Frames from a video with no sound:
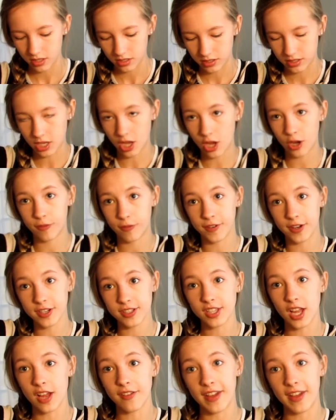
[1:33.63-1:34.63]
So
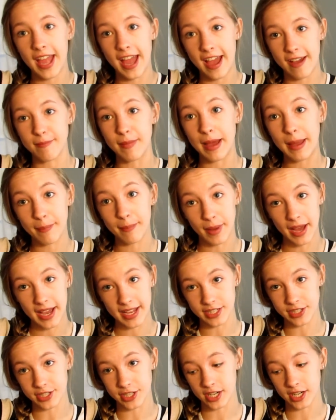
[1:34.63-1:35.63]
first off, I have my
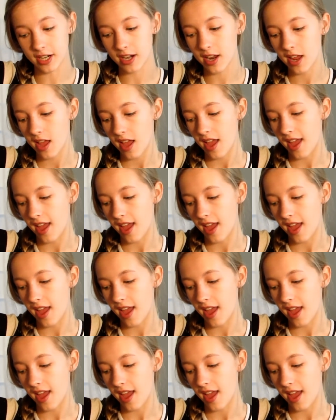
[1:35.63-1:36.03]
binder,